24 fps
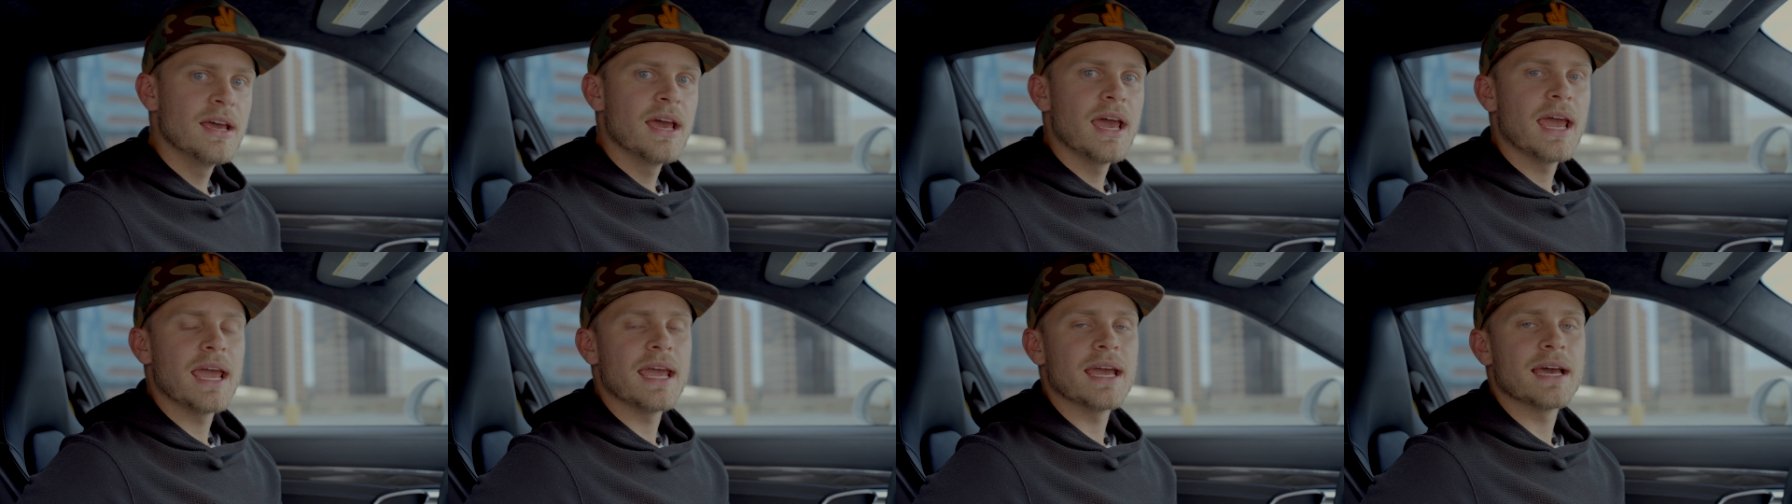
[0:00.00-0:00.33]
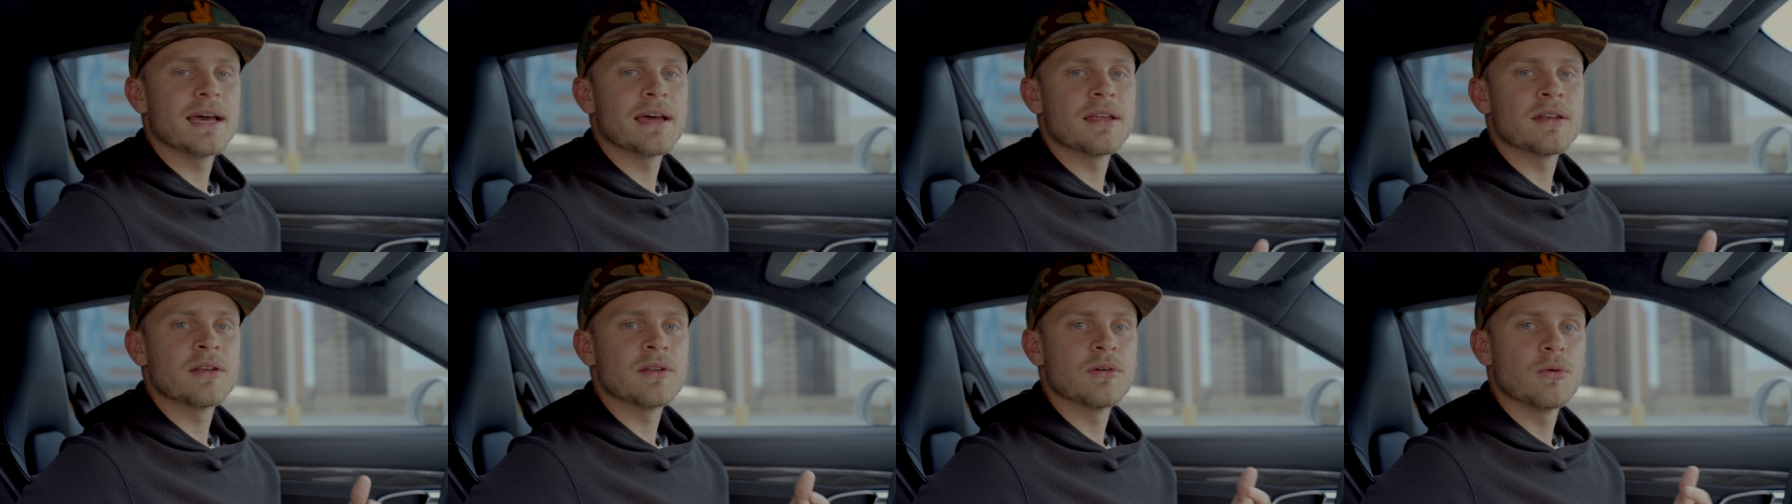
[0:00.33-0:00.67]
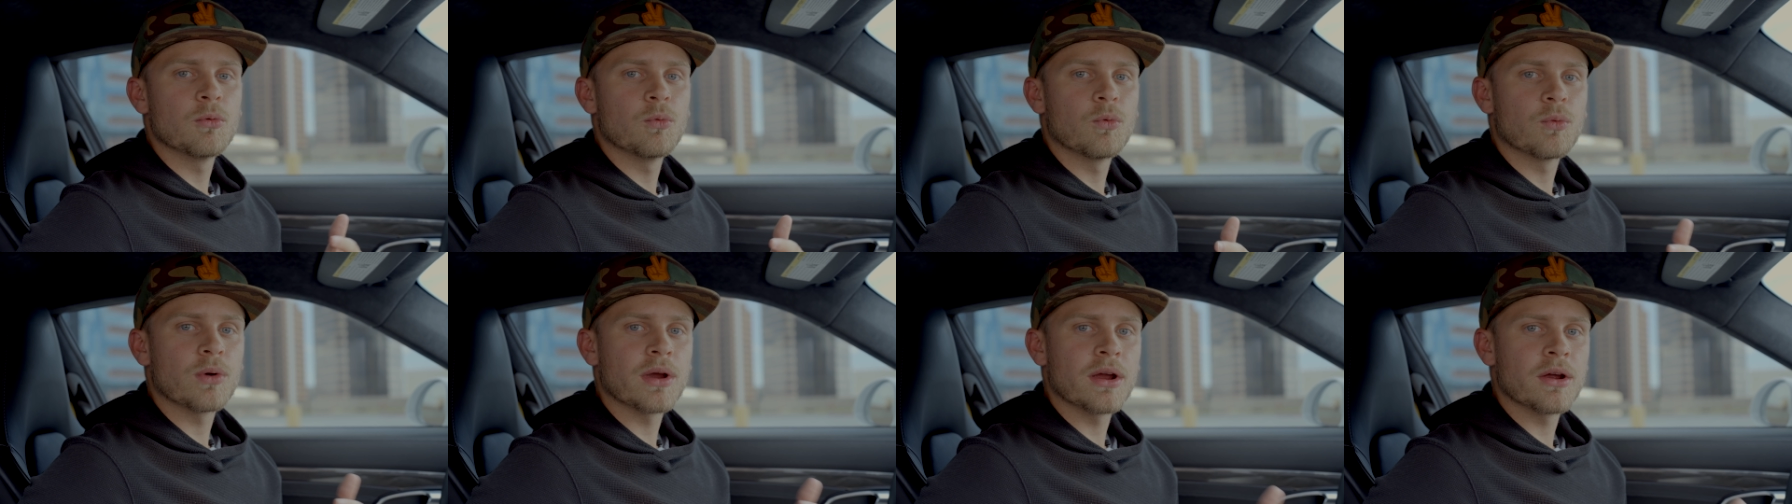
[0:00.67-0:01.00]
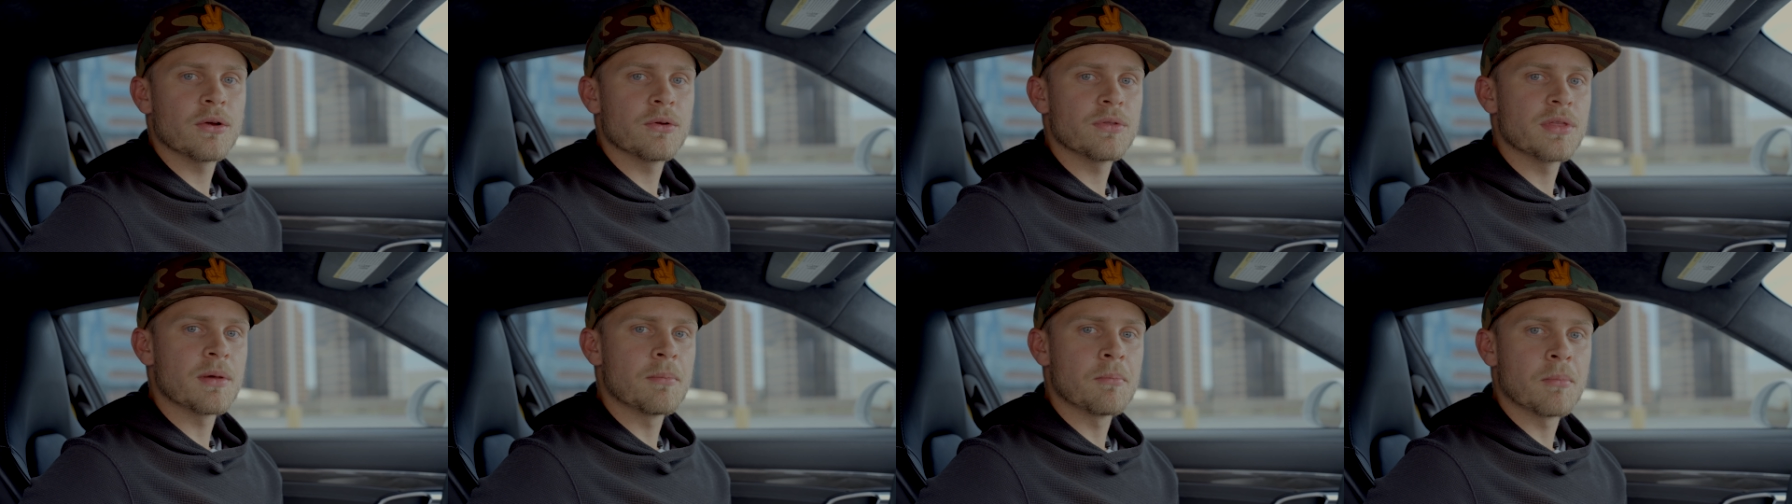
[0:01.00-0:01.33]
And
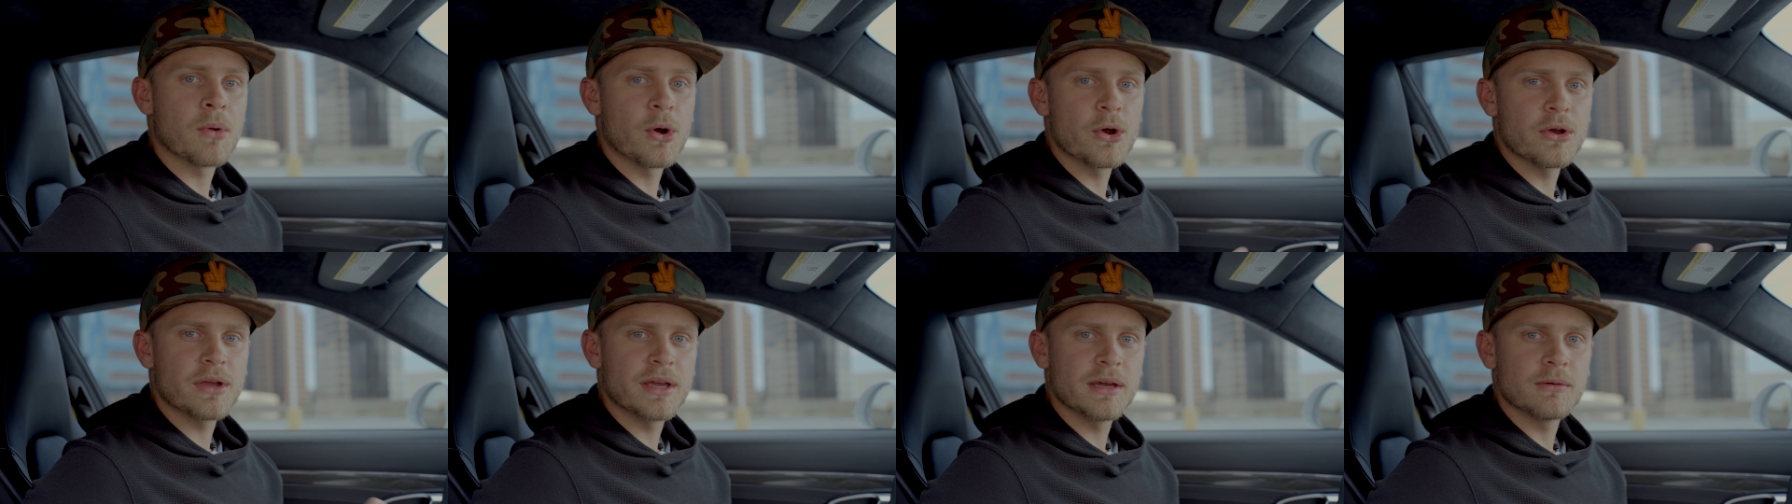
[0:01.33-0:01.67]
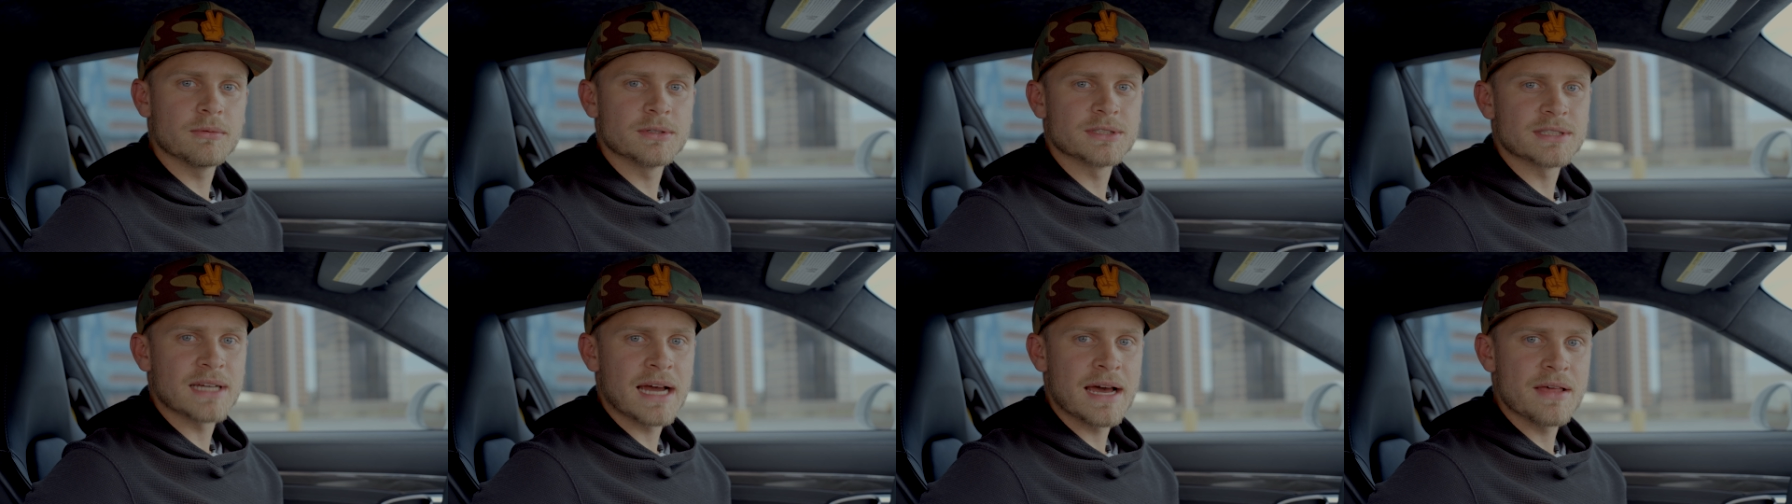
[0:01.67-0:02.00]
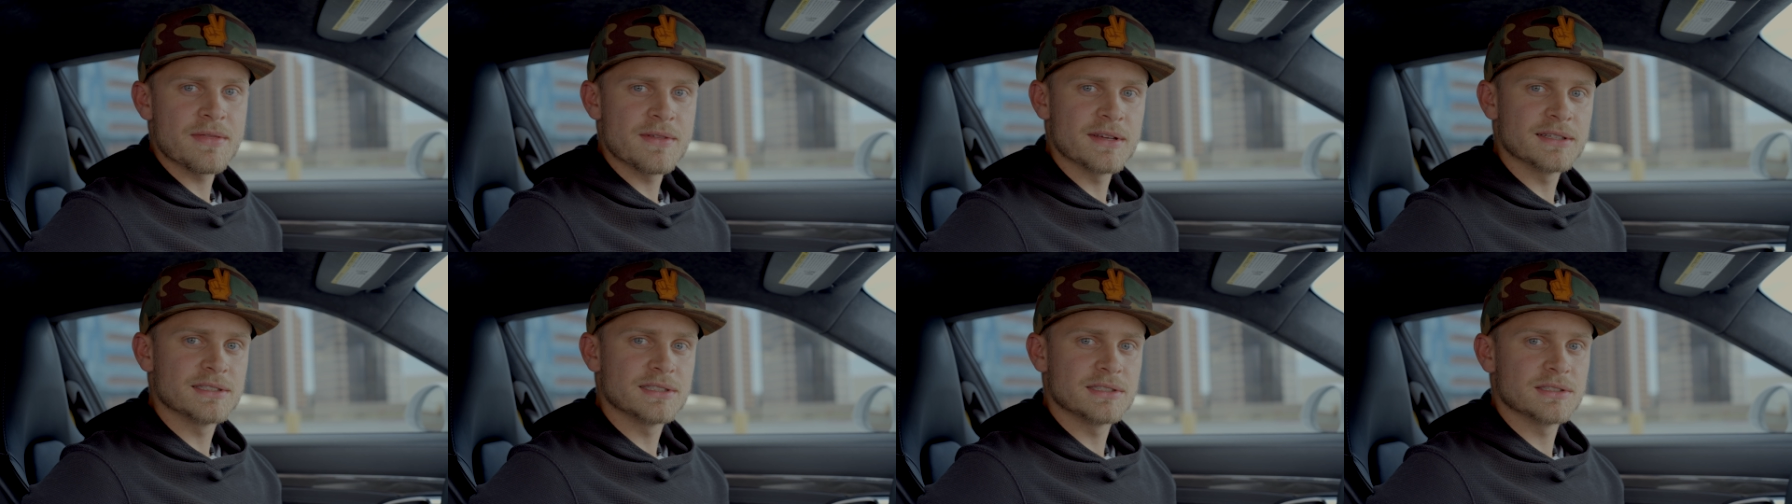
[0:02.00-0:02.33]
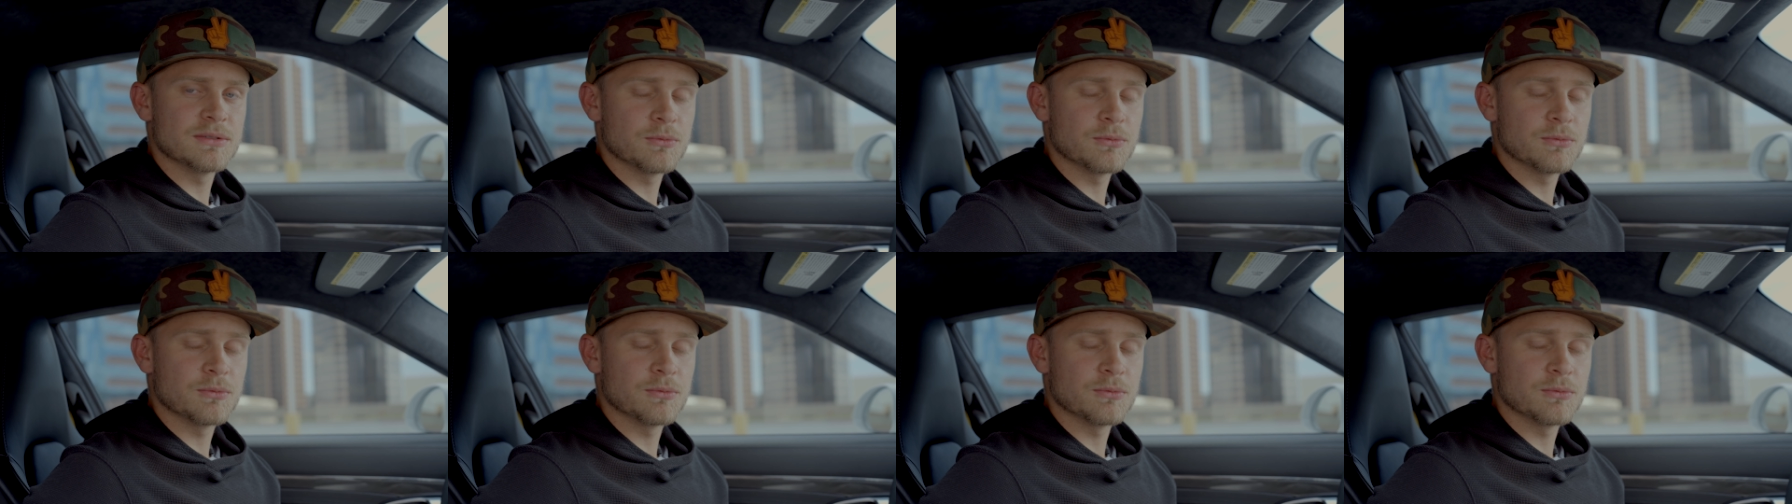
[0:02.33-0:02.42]
where the market was at this,